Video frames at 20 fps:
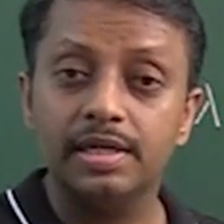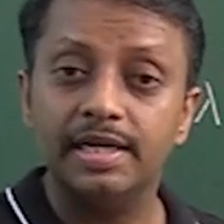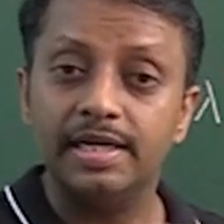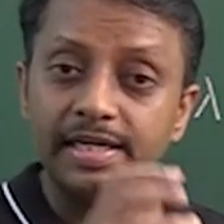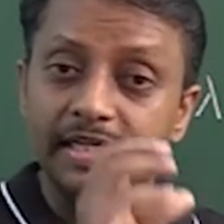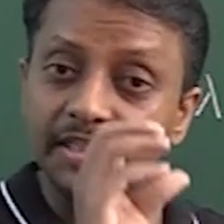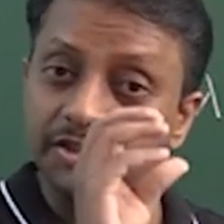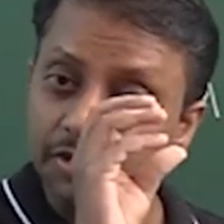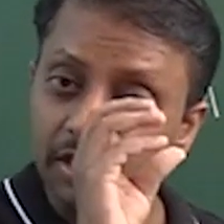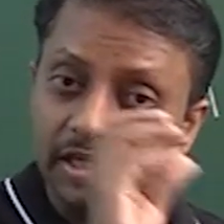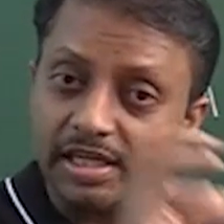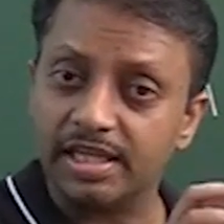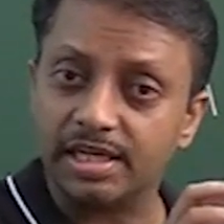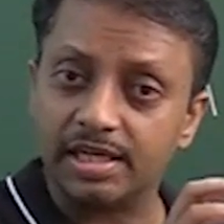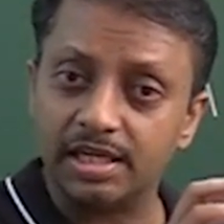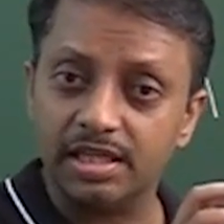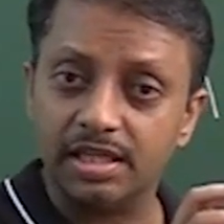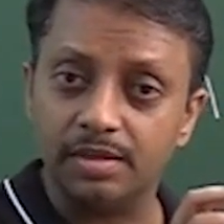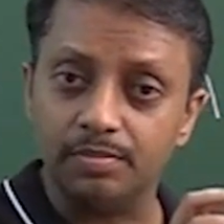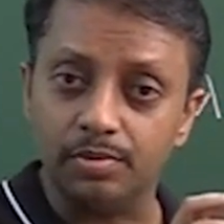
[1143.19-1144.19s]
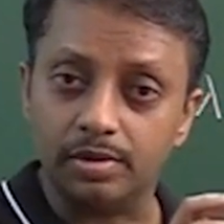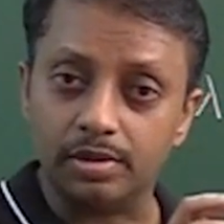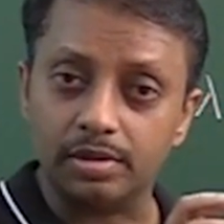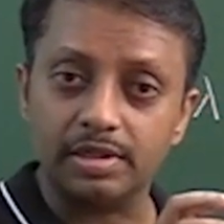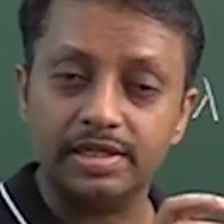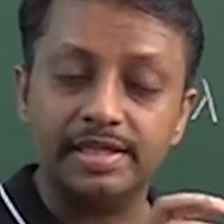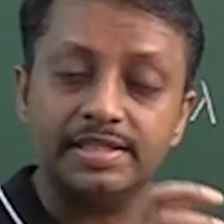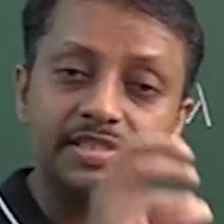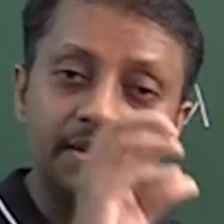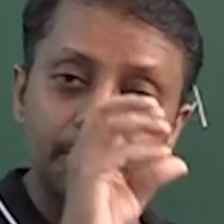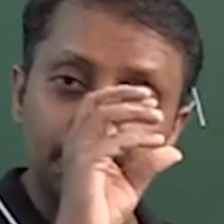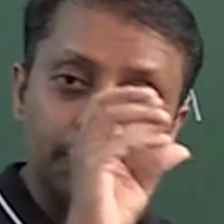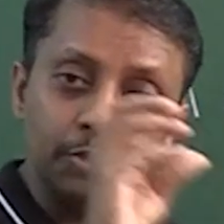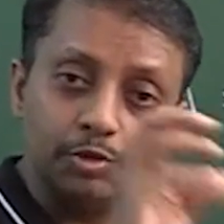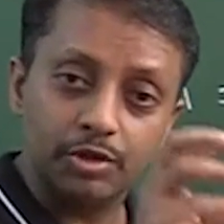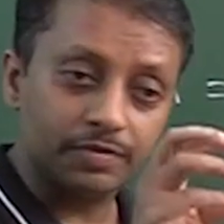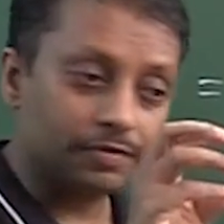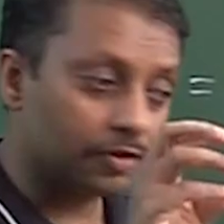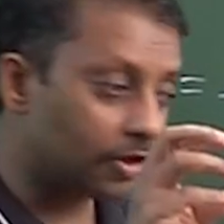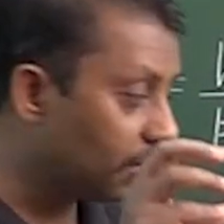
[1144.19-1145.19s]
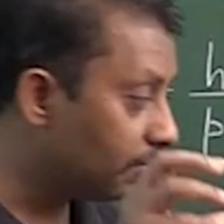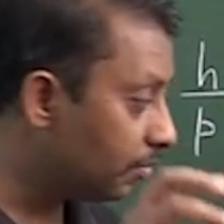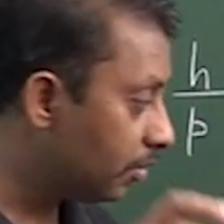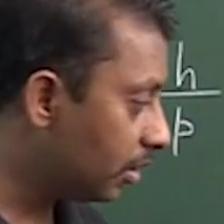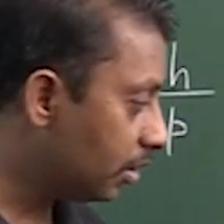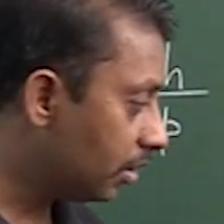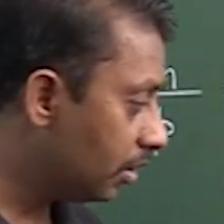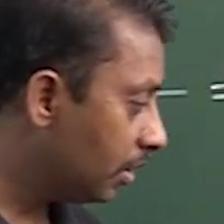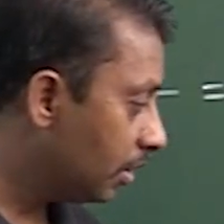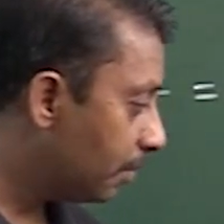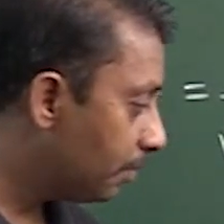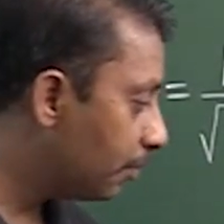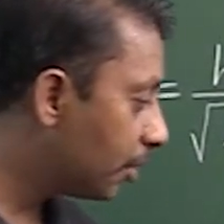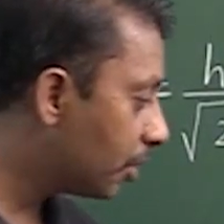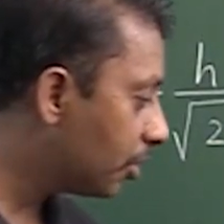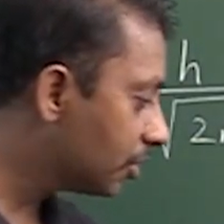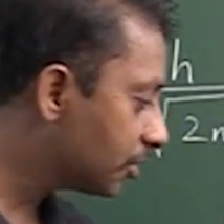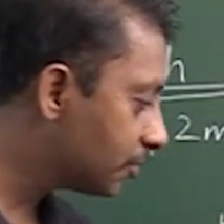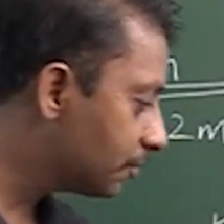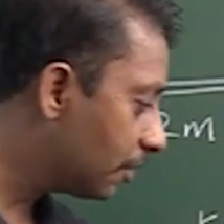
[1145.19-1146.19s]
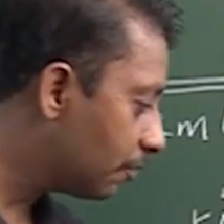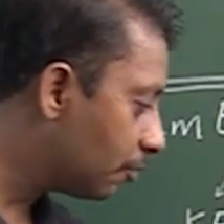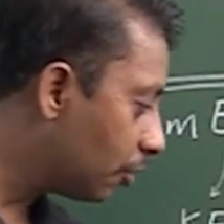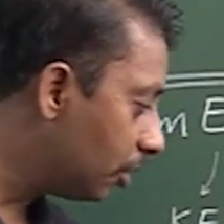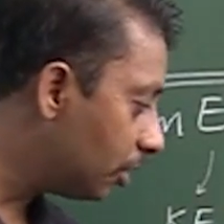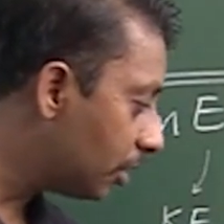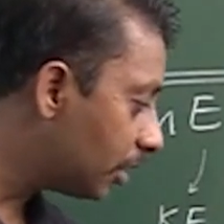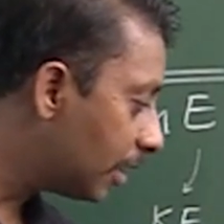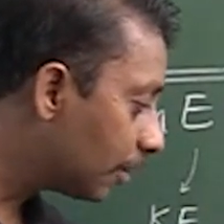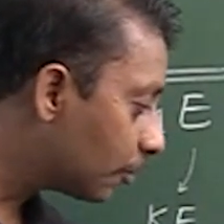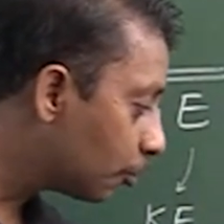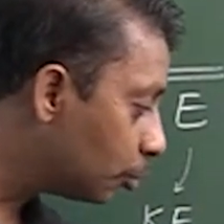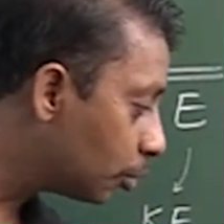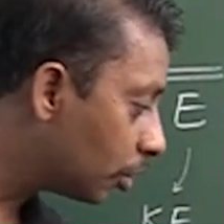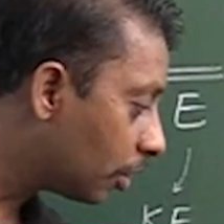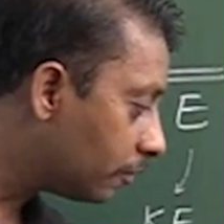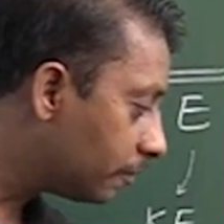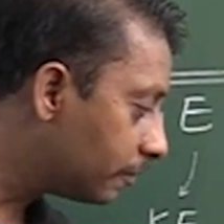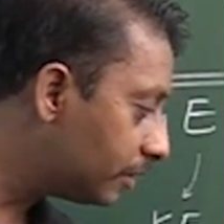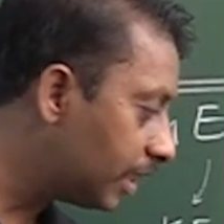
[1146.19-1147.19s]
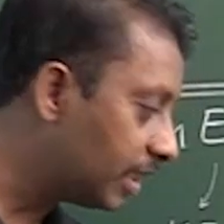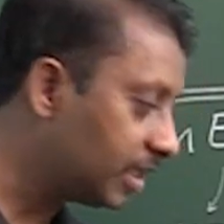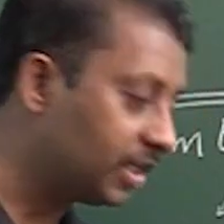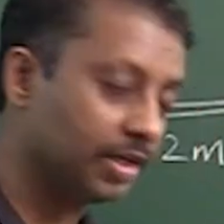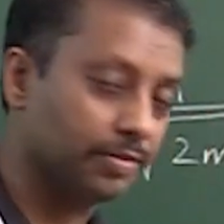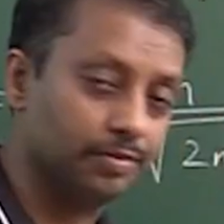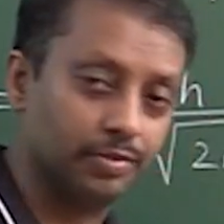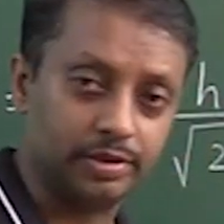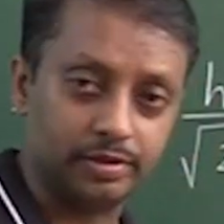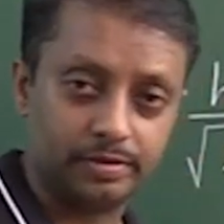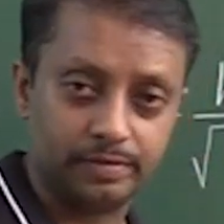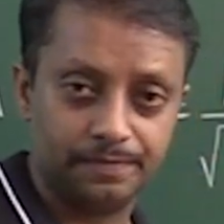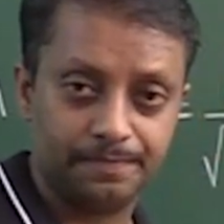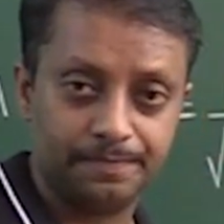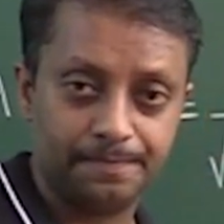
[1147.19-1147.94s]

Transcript: It is not an ugly number, it's a beautiful number, because we want root of that number.